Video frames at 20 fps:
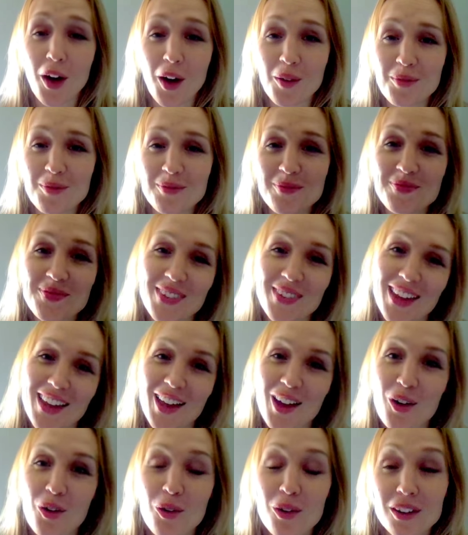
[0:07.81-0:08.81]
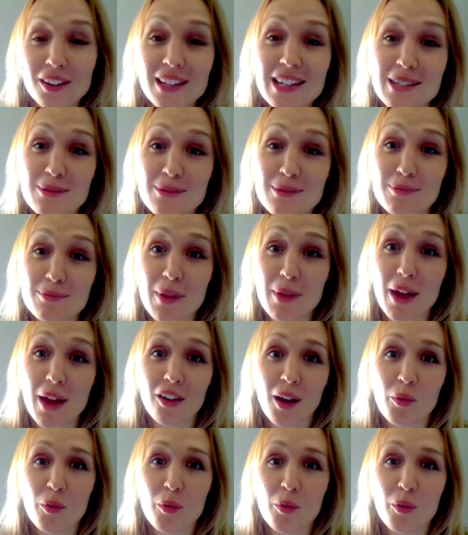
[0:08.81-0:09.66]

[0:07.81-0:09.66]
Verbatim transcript: um, or at least better.